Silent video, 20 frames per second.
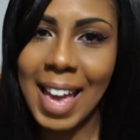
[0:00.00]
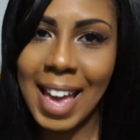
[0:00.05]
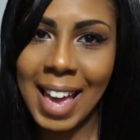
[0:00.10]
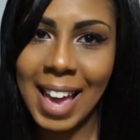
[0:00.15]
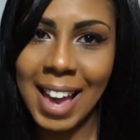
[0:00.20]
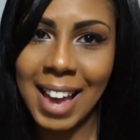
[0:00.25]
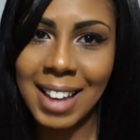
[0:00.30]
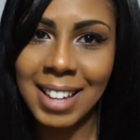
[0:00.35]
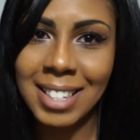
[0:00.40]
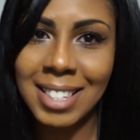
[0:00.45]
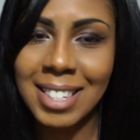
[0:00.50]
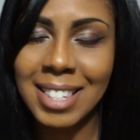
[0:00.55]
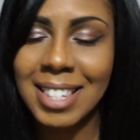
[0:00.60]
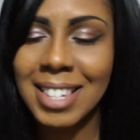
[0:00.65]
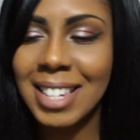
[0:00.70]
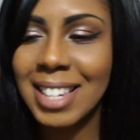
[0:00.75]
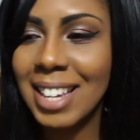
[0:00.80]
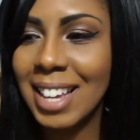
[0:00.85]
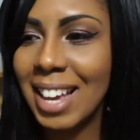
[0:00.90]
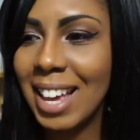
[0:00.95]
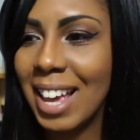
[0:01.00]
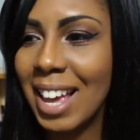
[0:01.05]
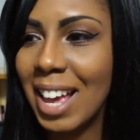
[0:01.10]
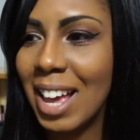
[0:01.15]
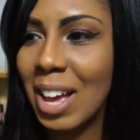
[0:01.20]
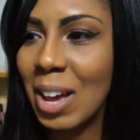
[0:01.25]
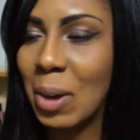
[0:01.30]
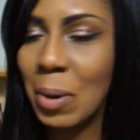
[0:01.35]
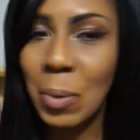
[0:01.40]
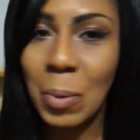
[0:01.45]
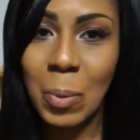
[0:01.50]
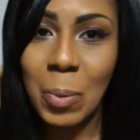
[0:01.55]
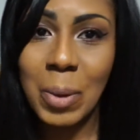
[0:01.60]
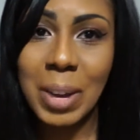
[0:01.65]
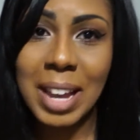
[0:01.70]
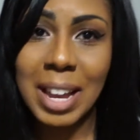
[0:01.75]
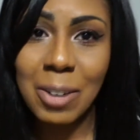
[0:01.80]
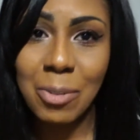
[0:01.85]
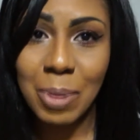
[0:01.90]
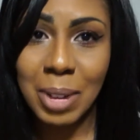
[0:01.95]
and
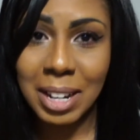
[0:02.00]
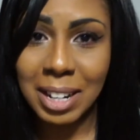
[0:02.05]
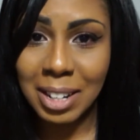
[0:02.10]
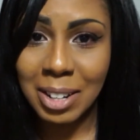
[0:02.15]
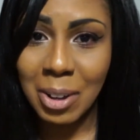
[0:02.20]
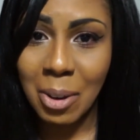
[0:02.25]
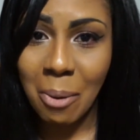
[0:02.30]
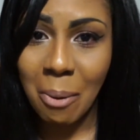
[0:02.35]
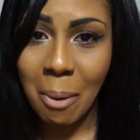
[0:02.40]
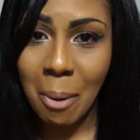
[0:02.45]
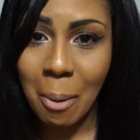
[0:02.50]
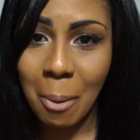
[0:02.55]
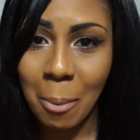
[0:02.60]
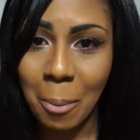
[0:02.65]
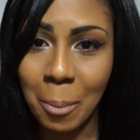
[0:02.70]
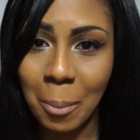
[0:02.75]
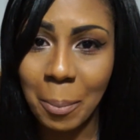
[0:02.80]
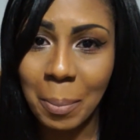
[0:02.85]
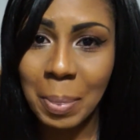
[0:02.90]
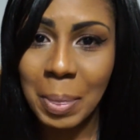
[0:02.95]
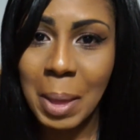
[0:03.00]
we're getting ready to go home.